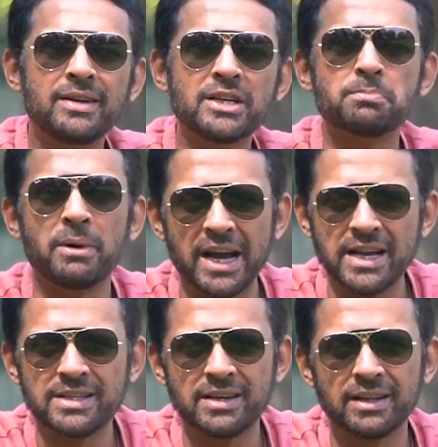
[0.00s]

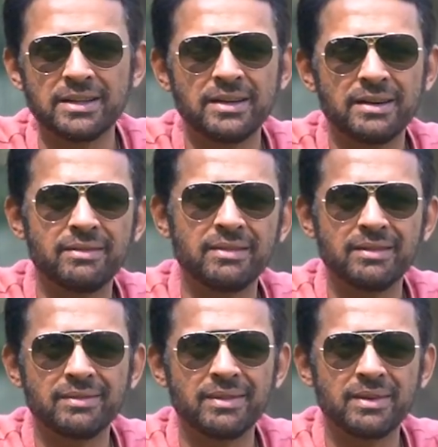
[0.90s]
despise, rather
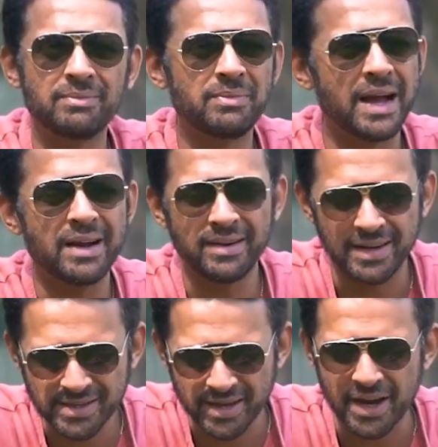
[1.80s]
I
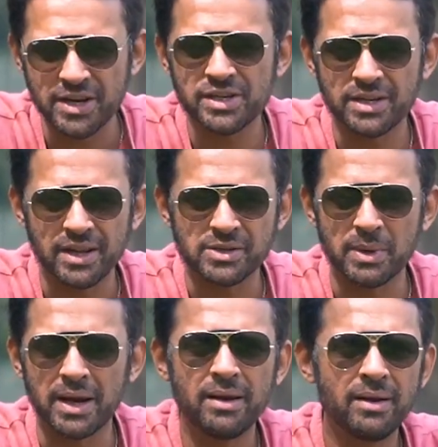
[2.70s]
discourage it as
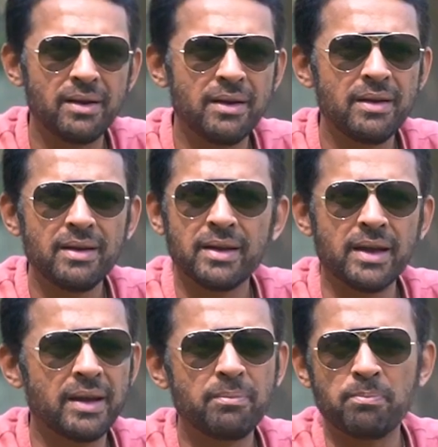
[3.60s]
well,
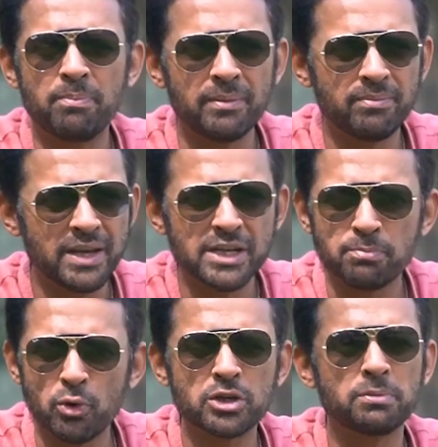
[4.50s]
ke ye
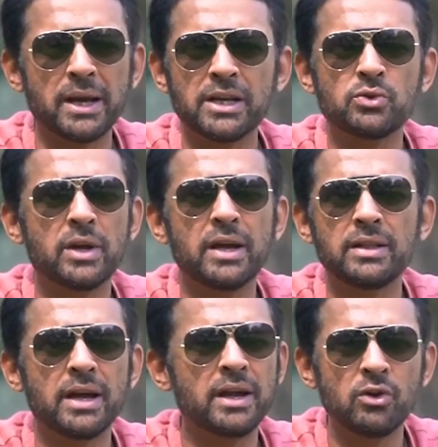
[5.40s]
sports bikes jo hai
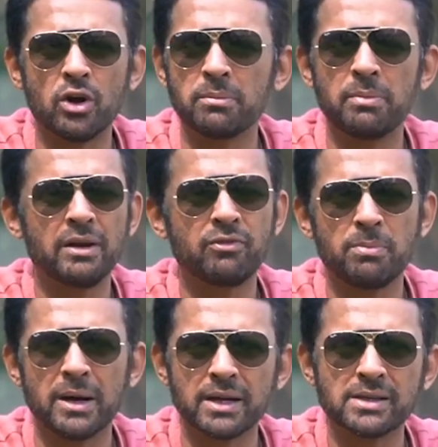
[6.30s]
they are not meant for
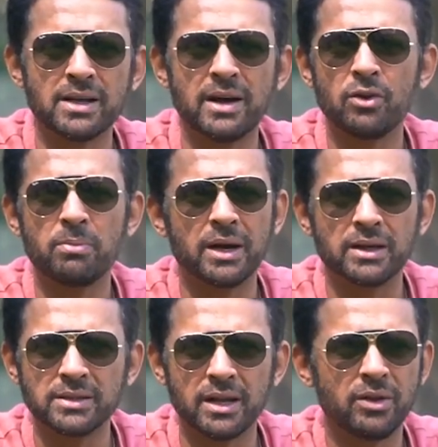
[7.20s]
Pakistan or
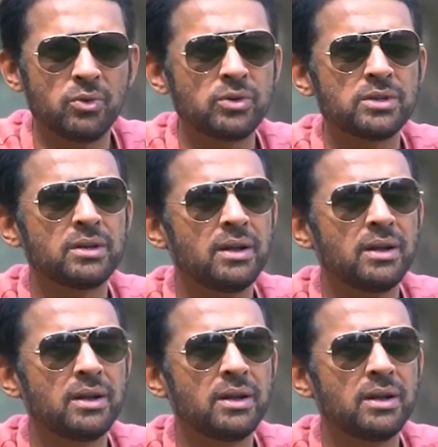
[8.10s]
Pakistani road.